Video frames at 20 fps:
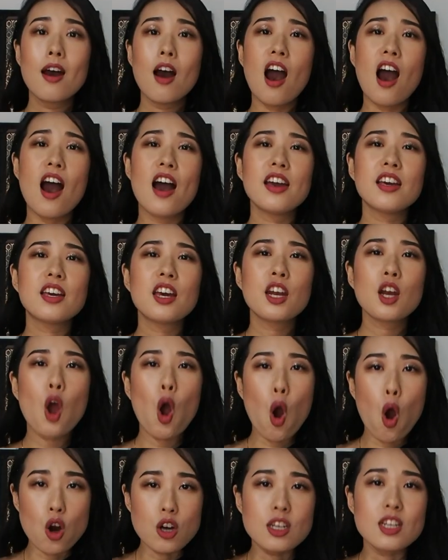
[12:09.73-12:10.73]
I can
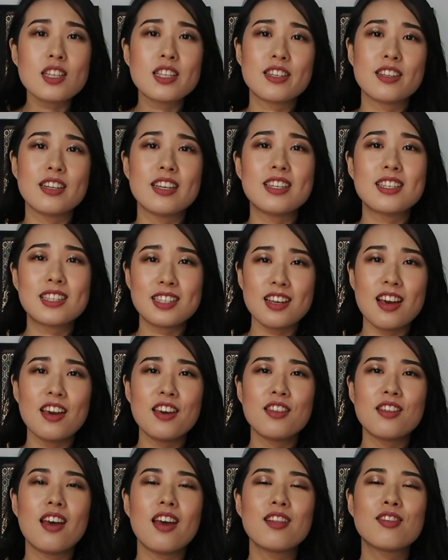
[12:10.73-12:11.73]
honestly
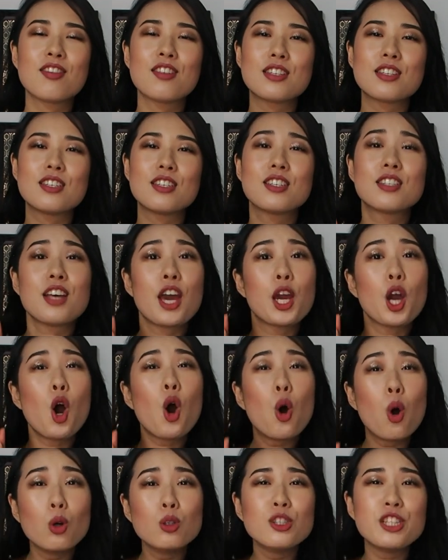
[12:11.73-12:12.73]
say that this is a
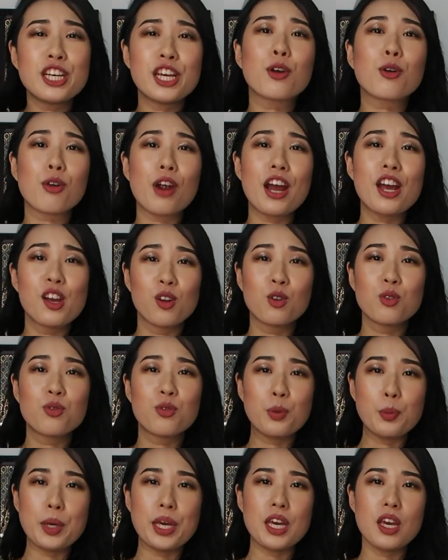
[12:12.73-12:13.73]
holy grail
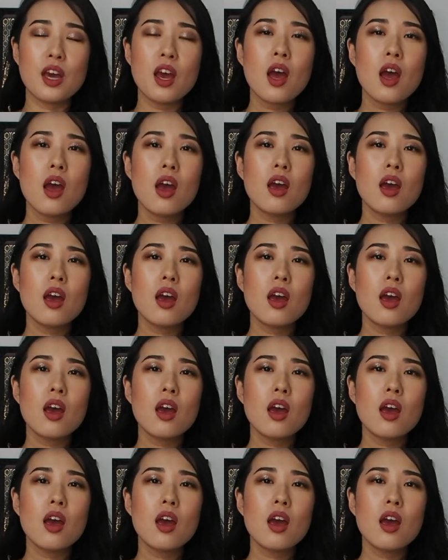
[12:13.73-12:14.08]
for me.